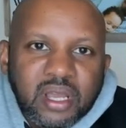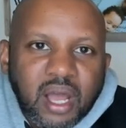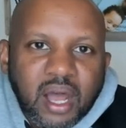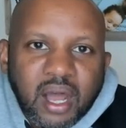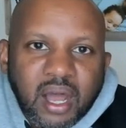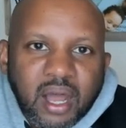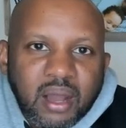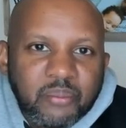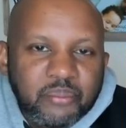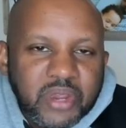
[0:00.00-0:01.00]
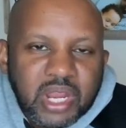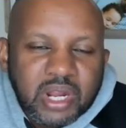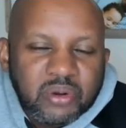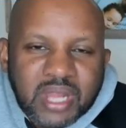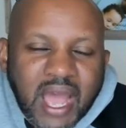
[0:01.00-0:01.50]

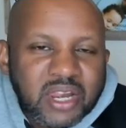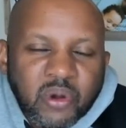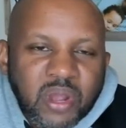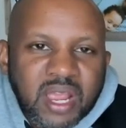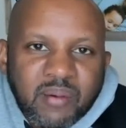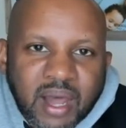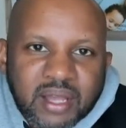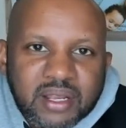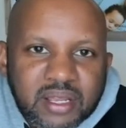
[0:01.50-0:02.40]
not knowing about